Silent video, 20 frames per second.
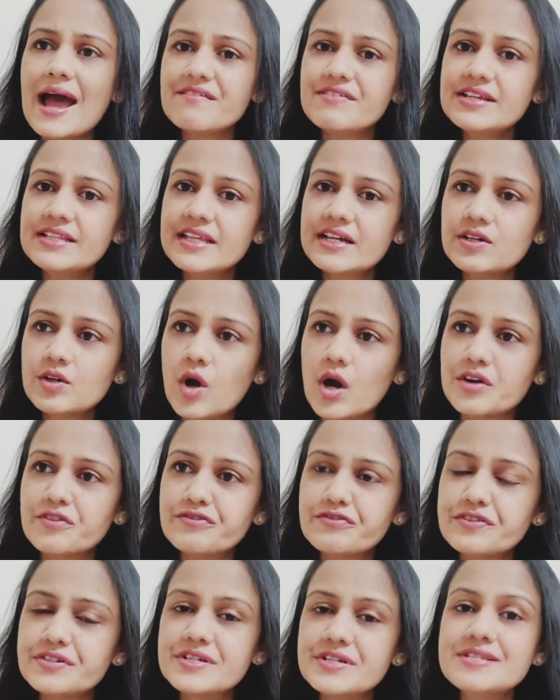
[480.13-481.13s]
having that
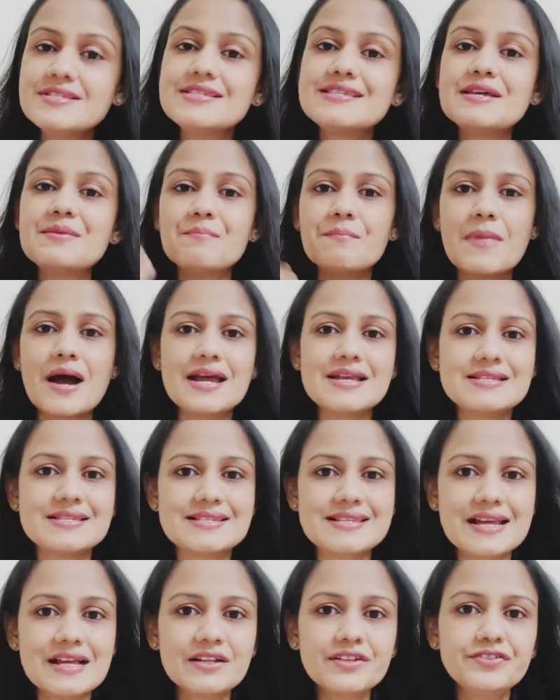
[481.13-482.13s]
confidence in
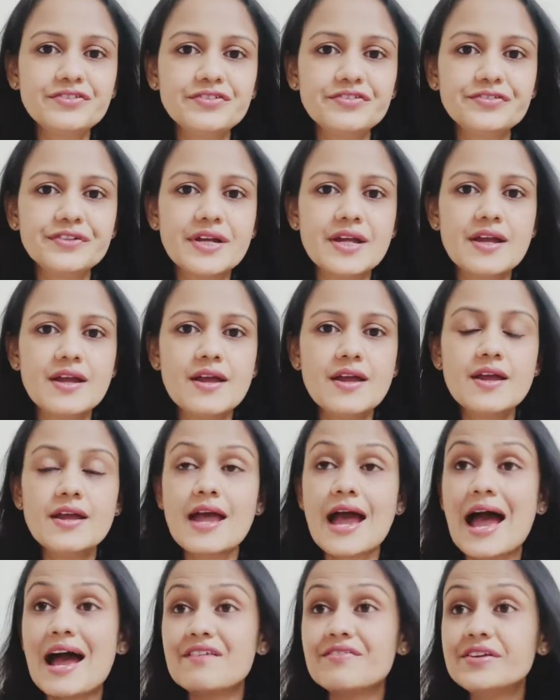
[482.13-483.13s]
myself,
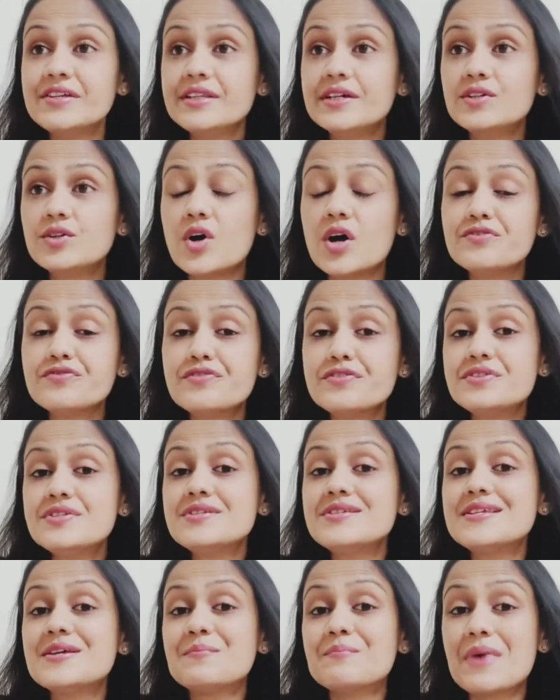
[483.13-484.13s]
having that
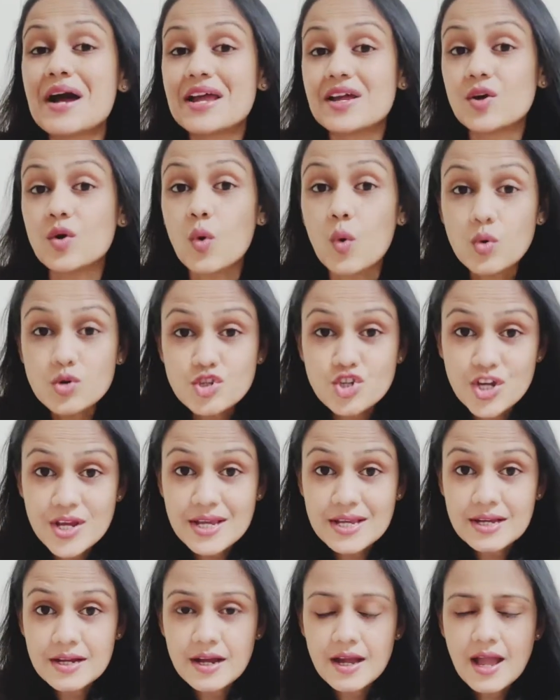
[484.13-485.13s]
confidence in my
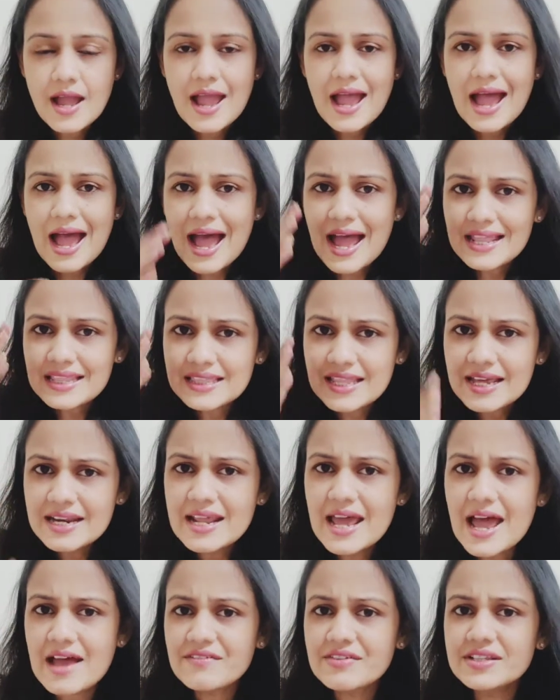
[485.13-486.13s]
coaching, and
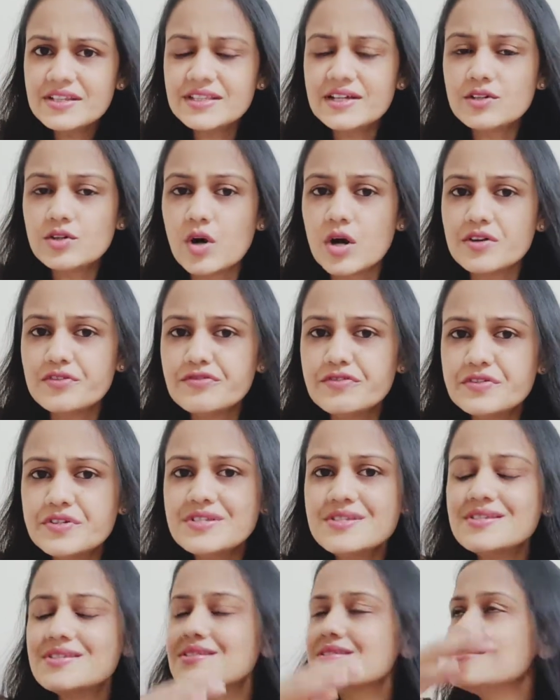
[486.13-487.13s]
then having that
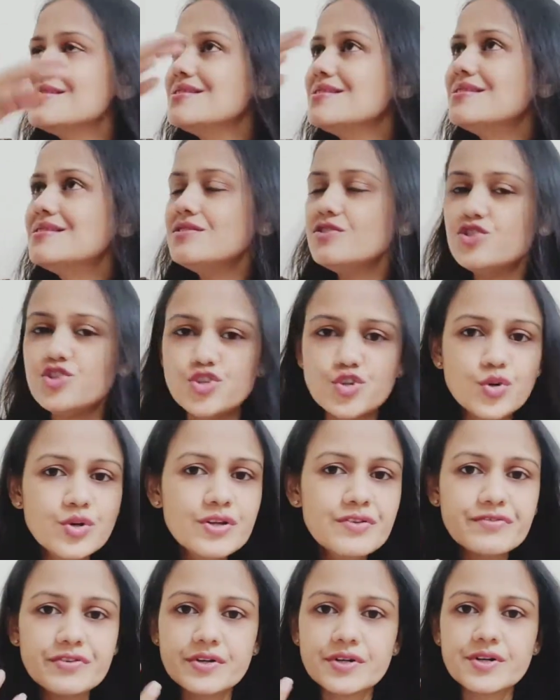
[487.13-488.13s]
confidence in
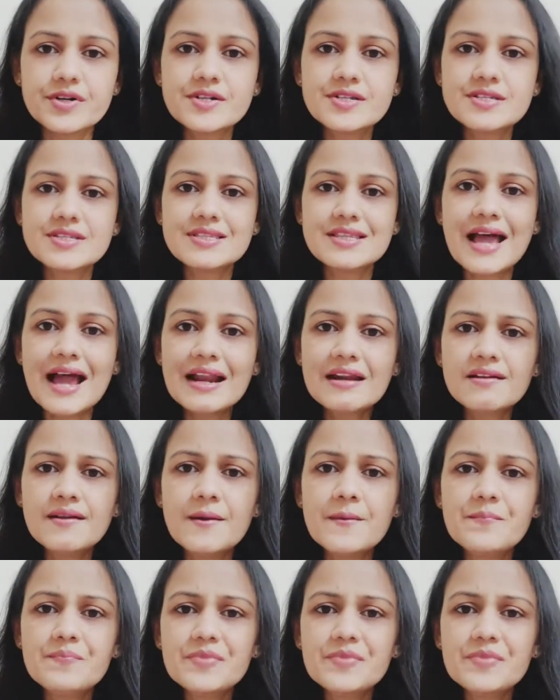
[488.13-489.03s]
universe that